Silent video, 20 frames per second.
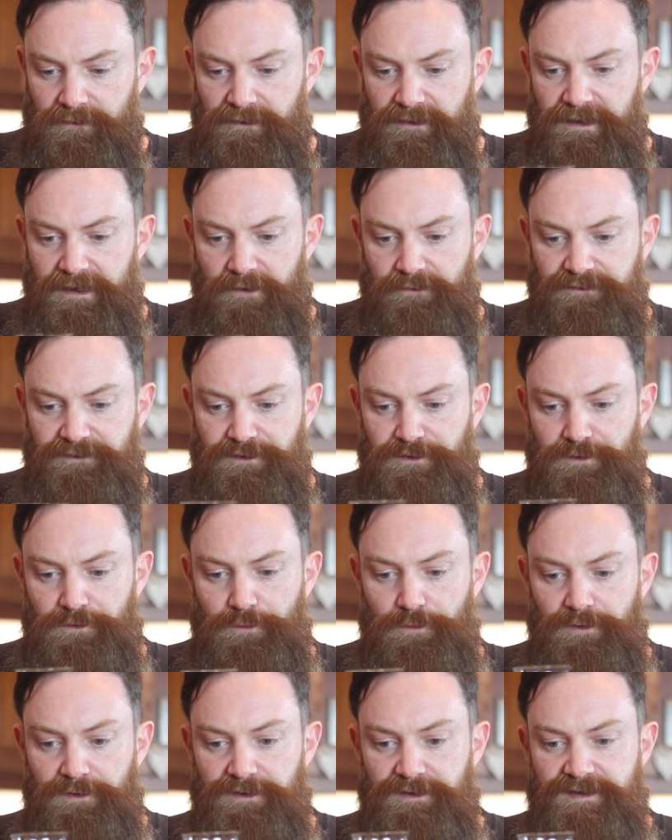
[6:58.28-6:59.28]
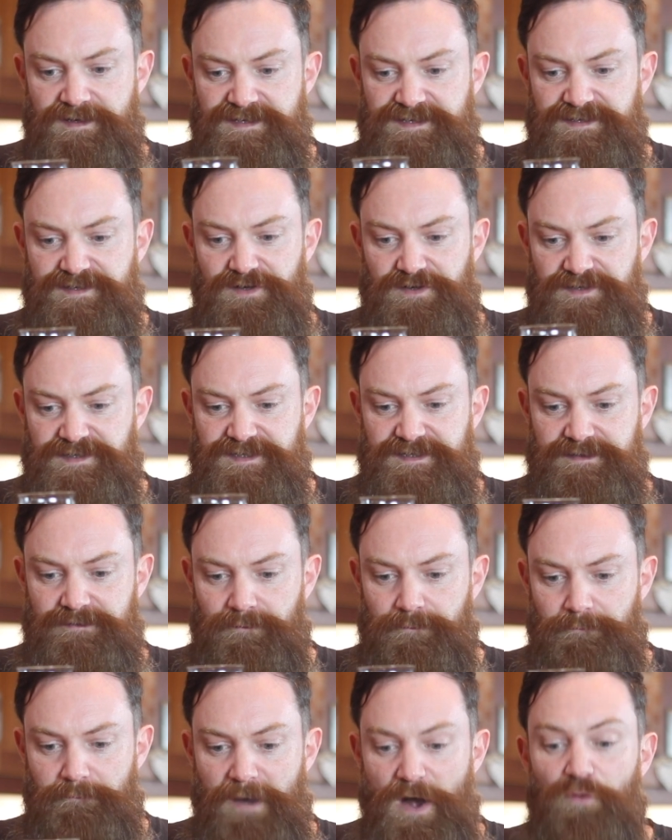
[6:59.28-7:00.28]
Now to discuss
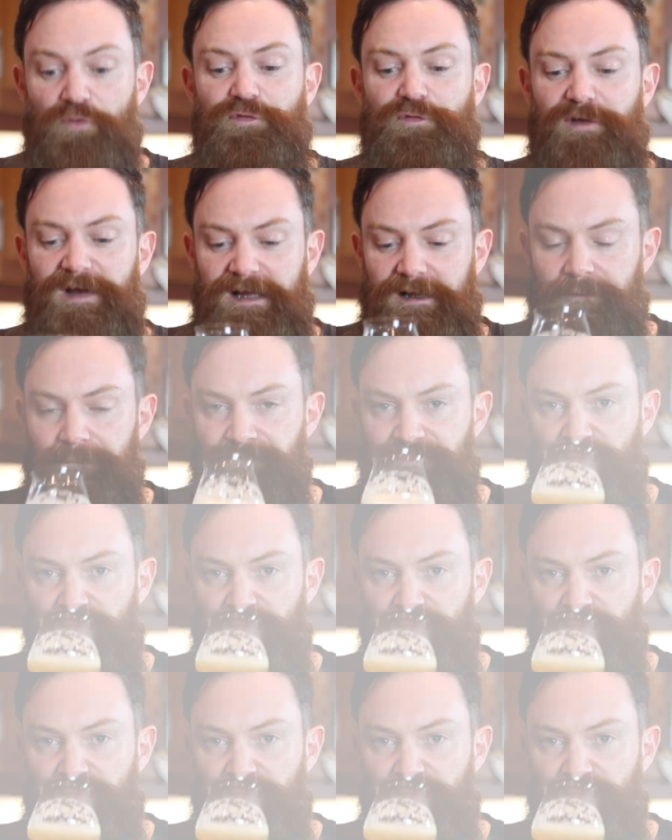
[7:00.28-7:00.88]
mouthfeel.